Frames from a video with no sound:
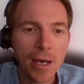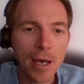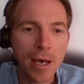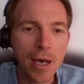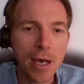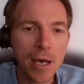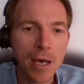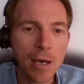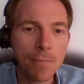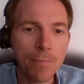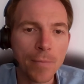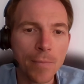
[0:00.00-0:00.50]

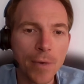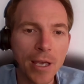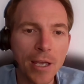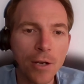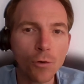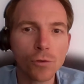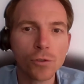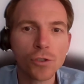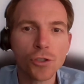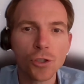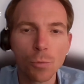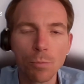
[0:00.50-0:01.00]
It
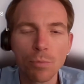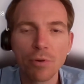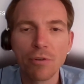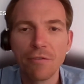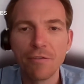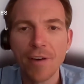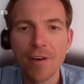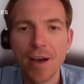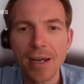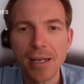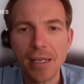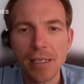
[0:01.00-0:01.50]
also
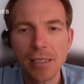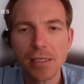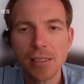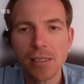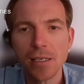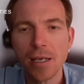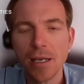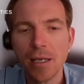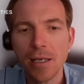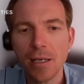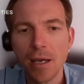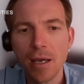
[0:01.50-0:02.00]
provides
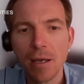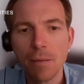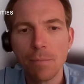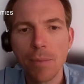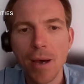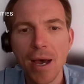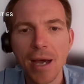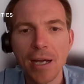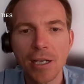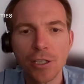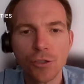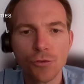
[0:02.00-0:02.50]
a
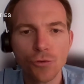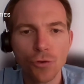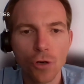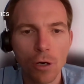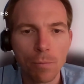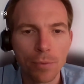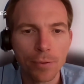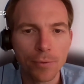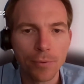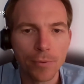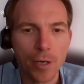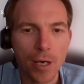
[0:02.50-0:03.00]

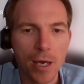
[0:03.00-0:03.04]
backdrop